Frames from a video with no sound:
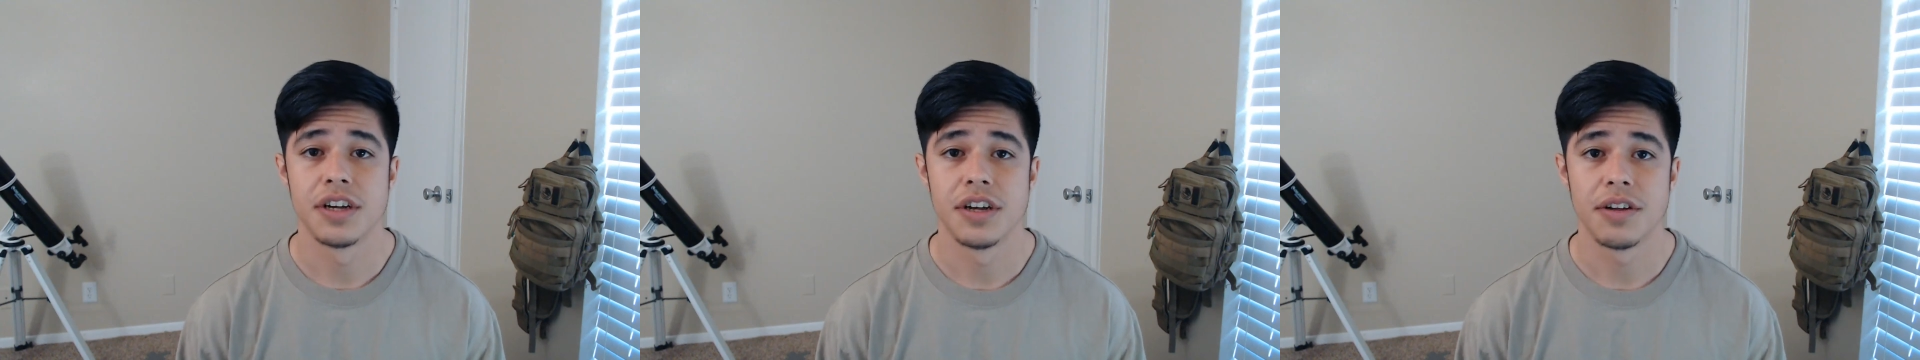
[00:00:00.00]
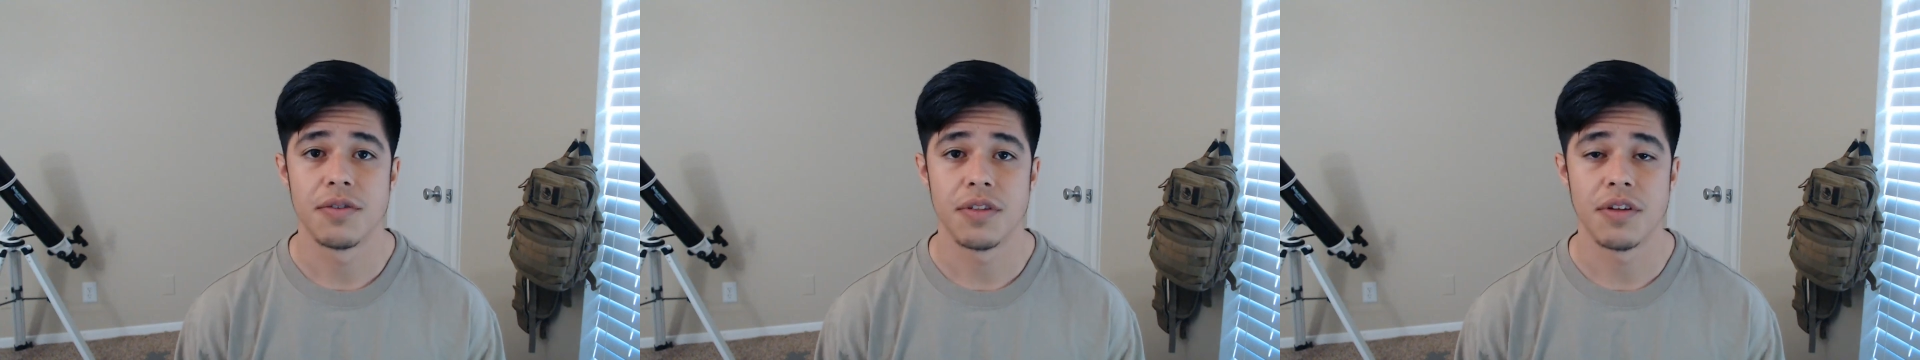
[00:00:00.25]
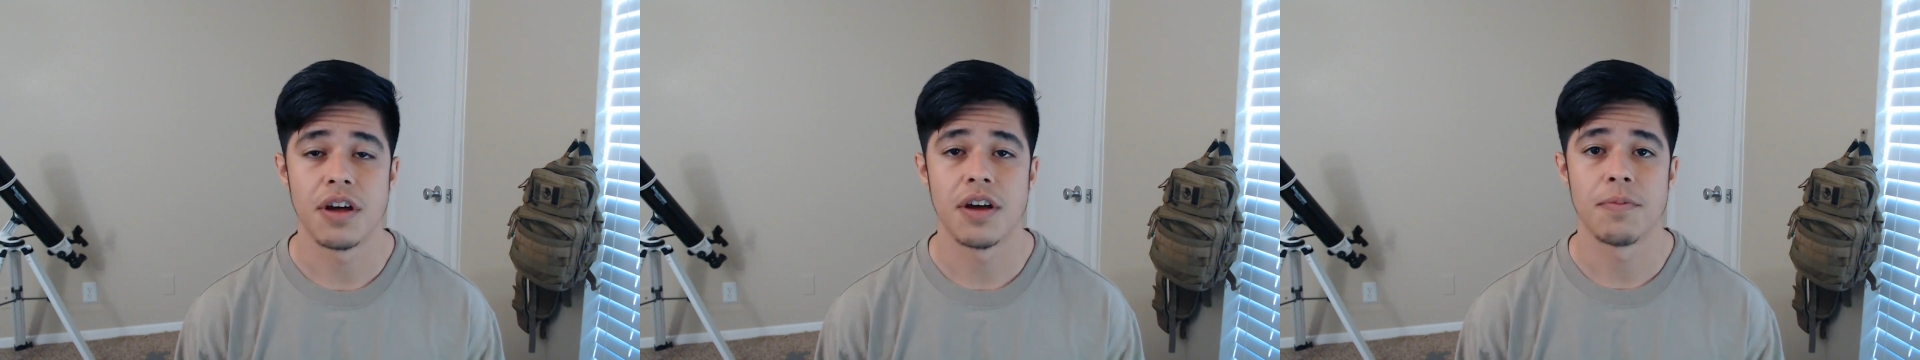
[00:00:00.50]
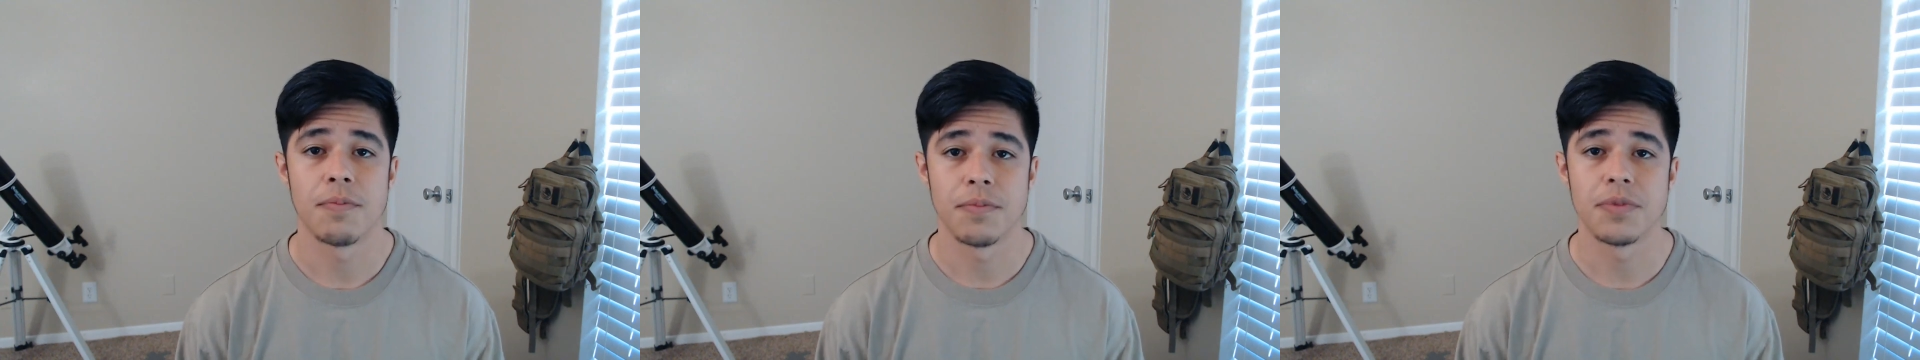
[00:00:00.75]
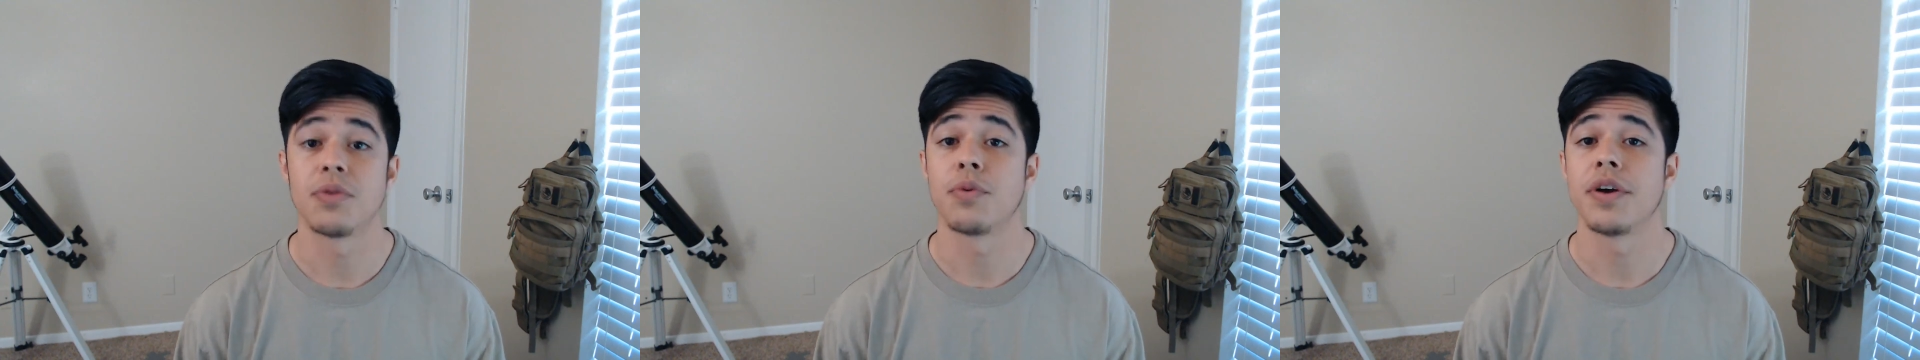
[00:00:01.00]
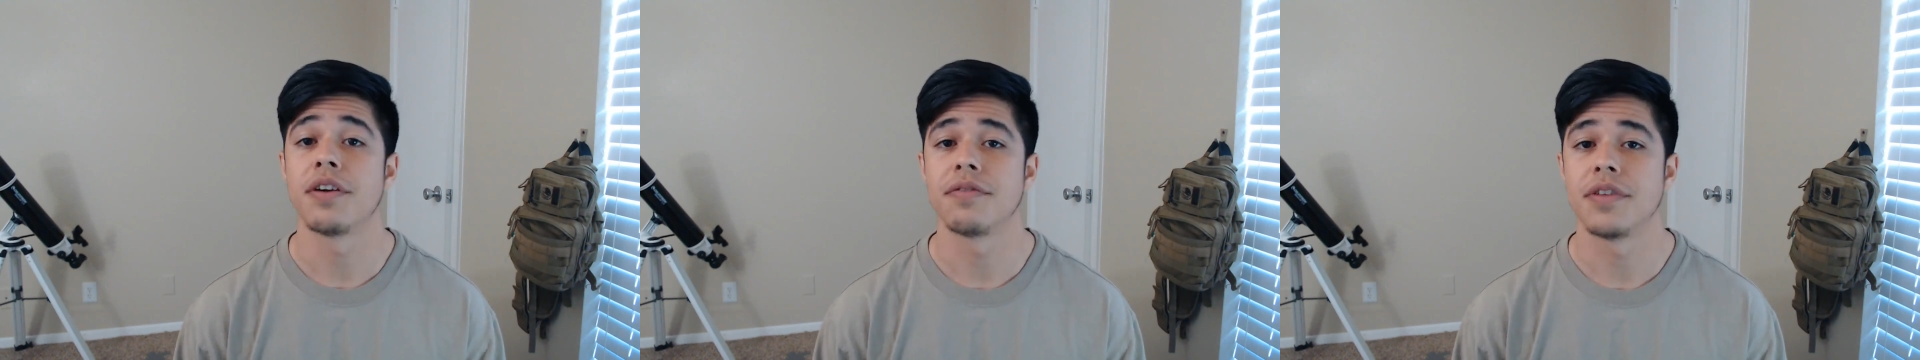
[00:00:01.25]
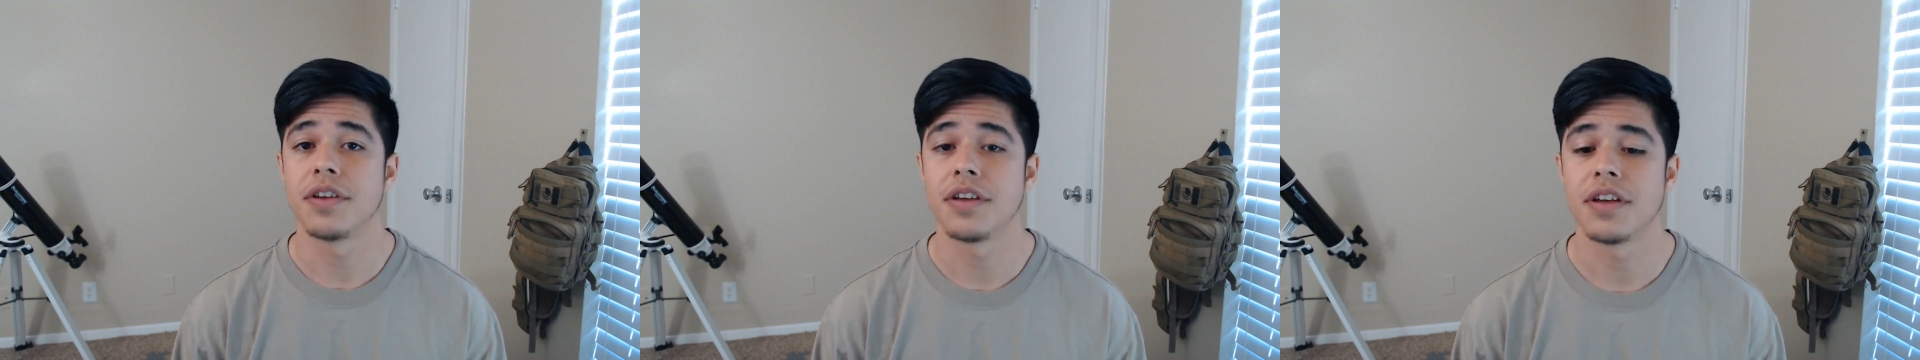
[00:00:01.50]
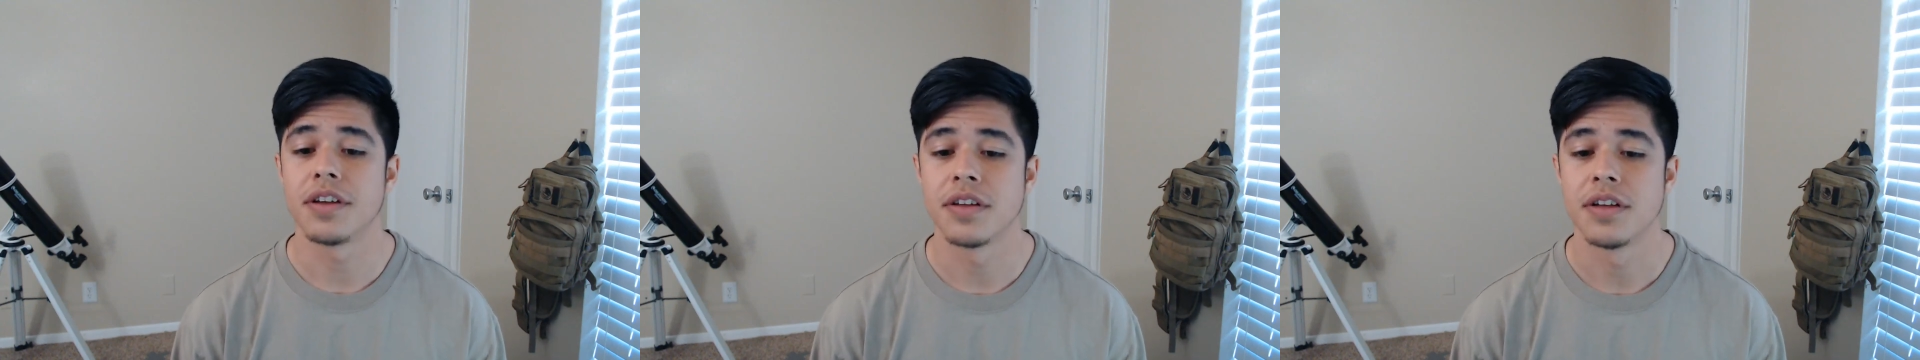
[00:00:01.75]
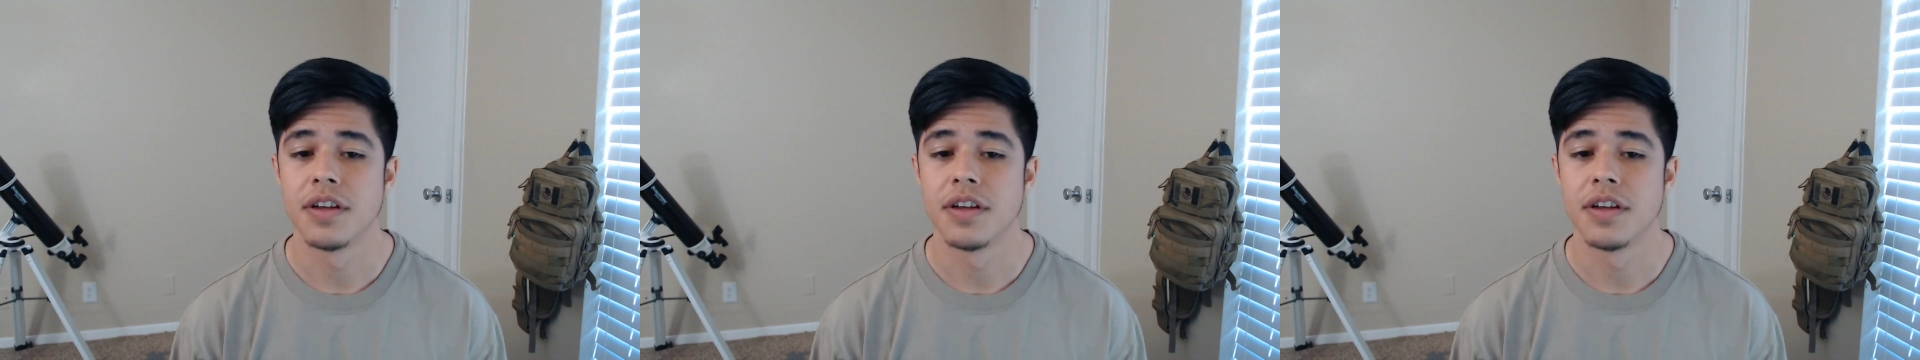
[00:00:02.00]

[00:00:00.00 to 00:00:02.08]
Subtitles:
your way of thinking.